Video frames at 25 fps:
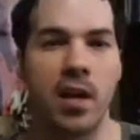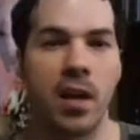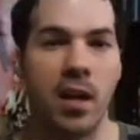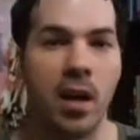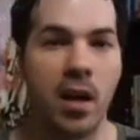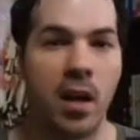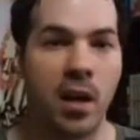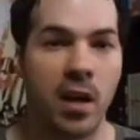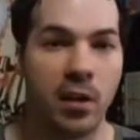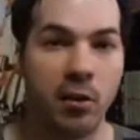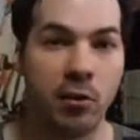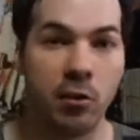
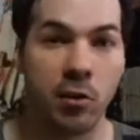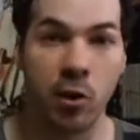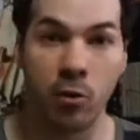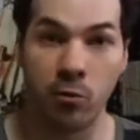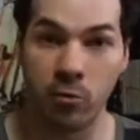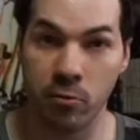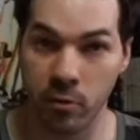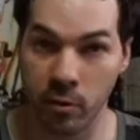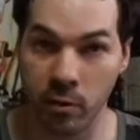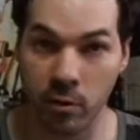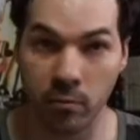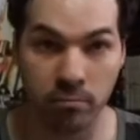
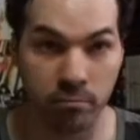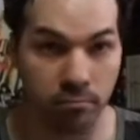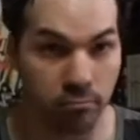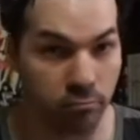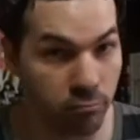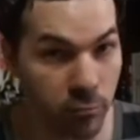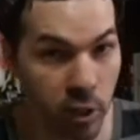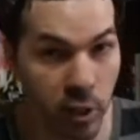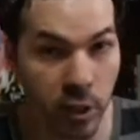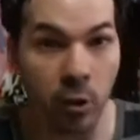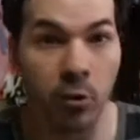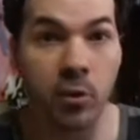
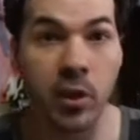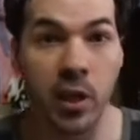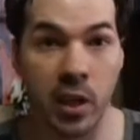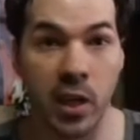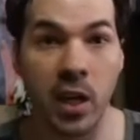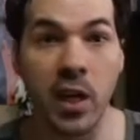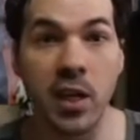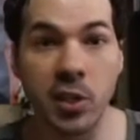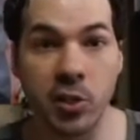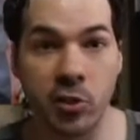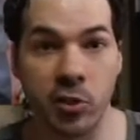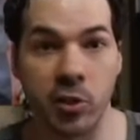the
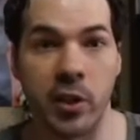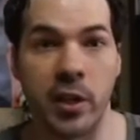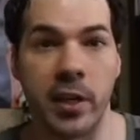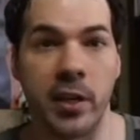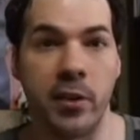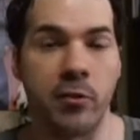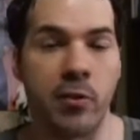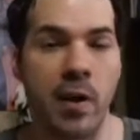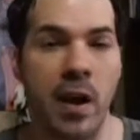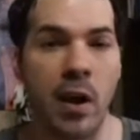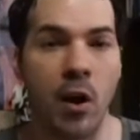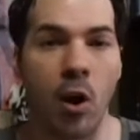
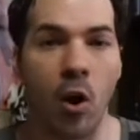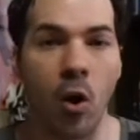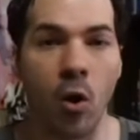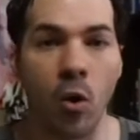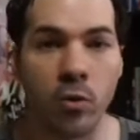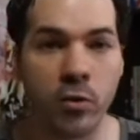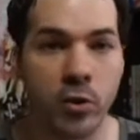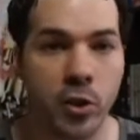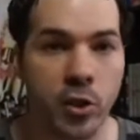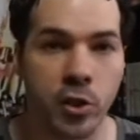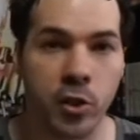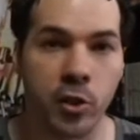country, throughout
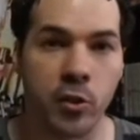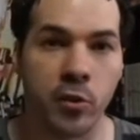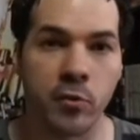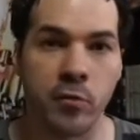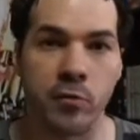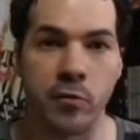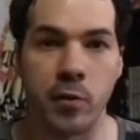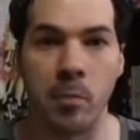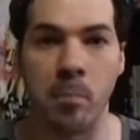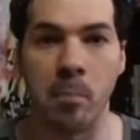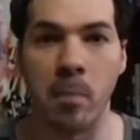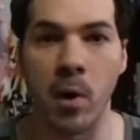
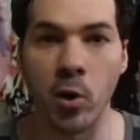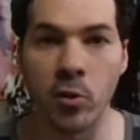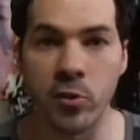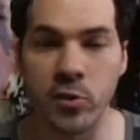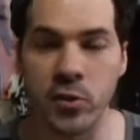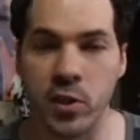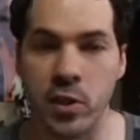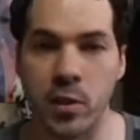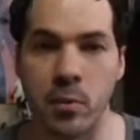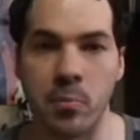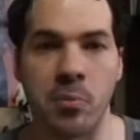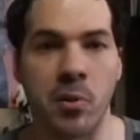Honshu for
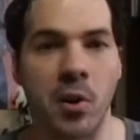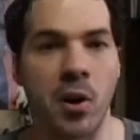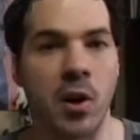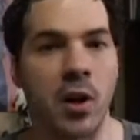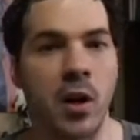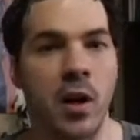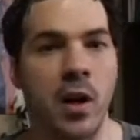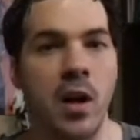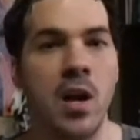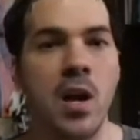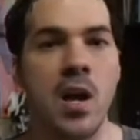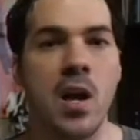most of the
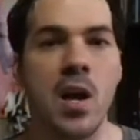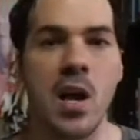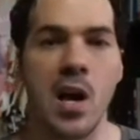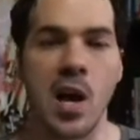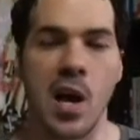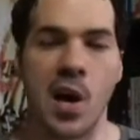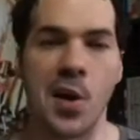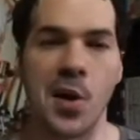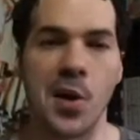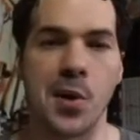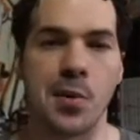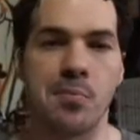part.
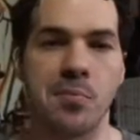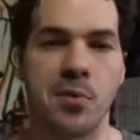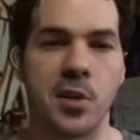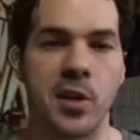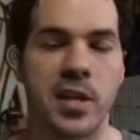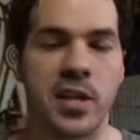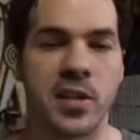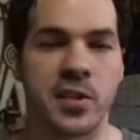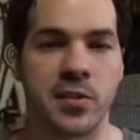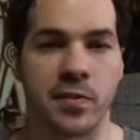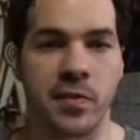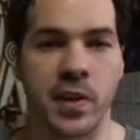
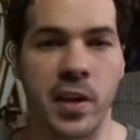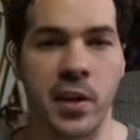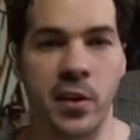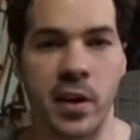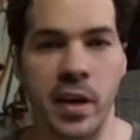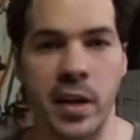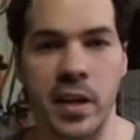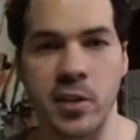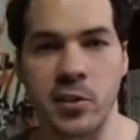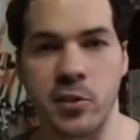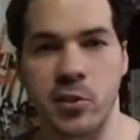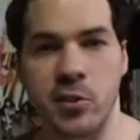But it's
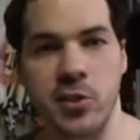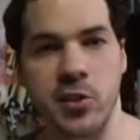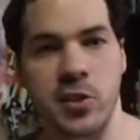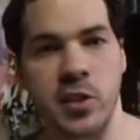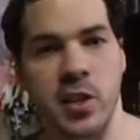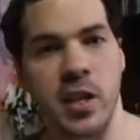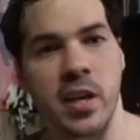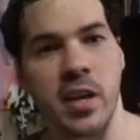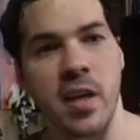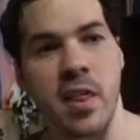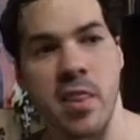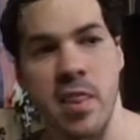very
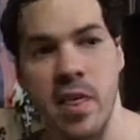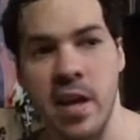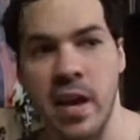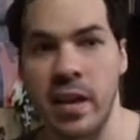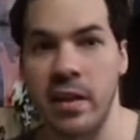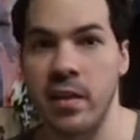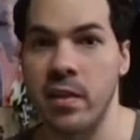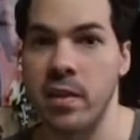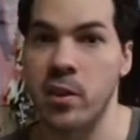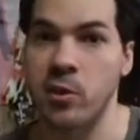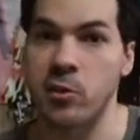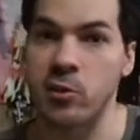interesting
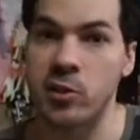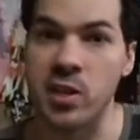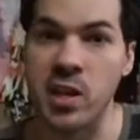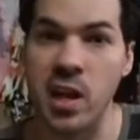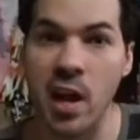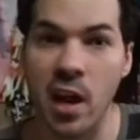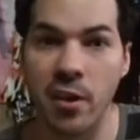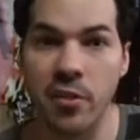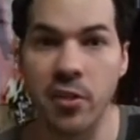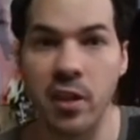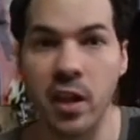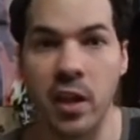that there's
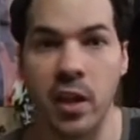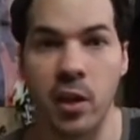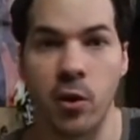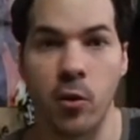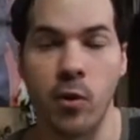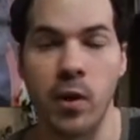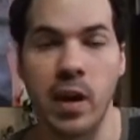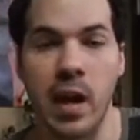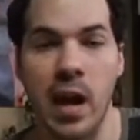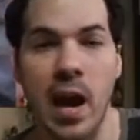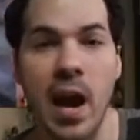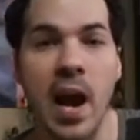nothing in
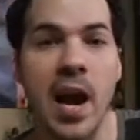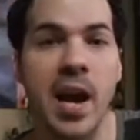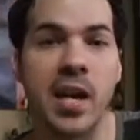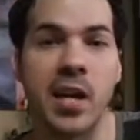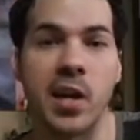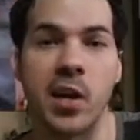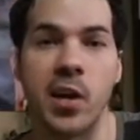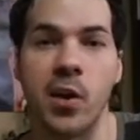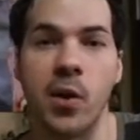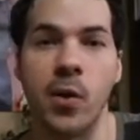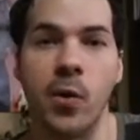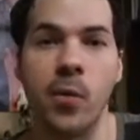
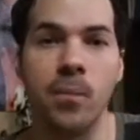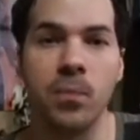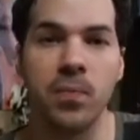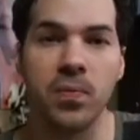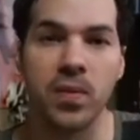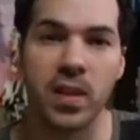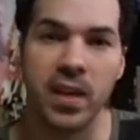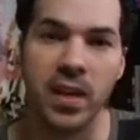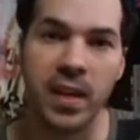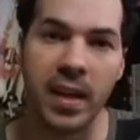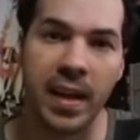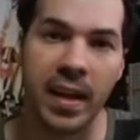Hokkaido,
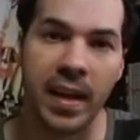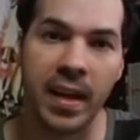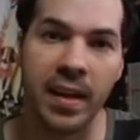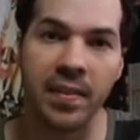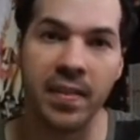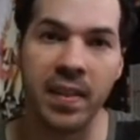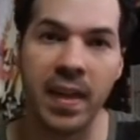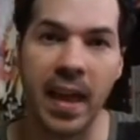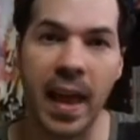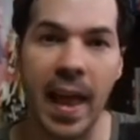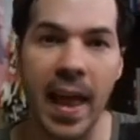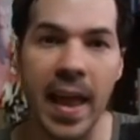
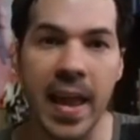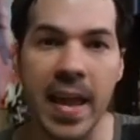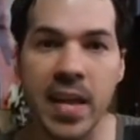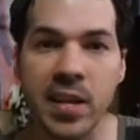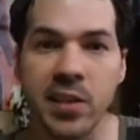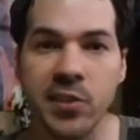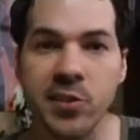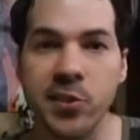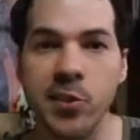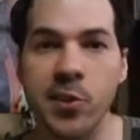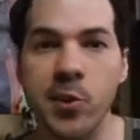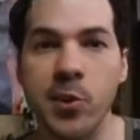and the
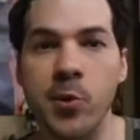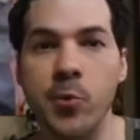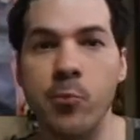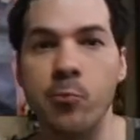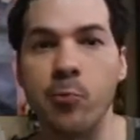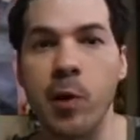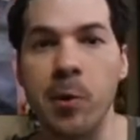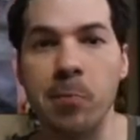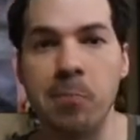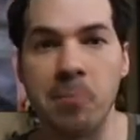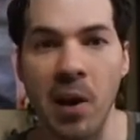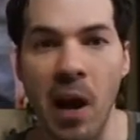Azo
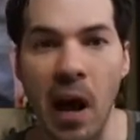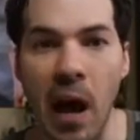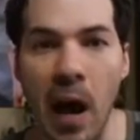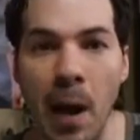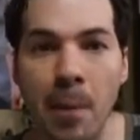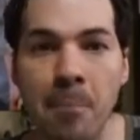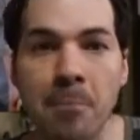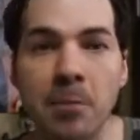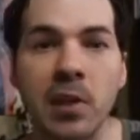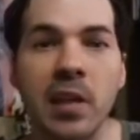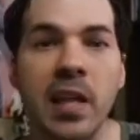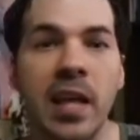
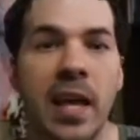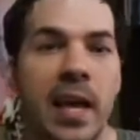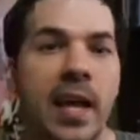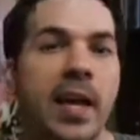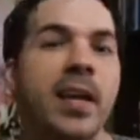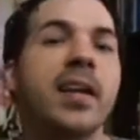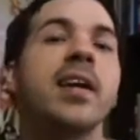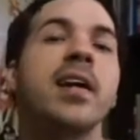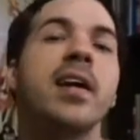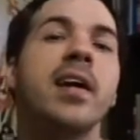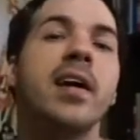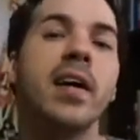
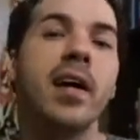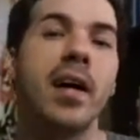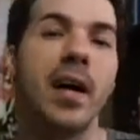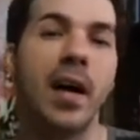Republic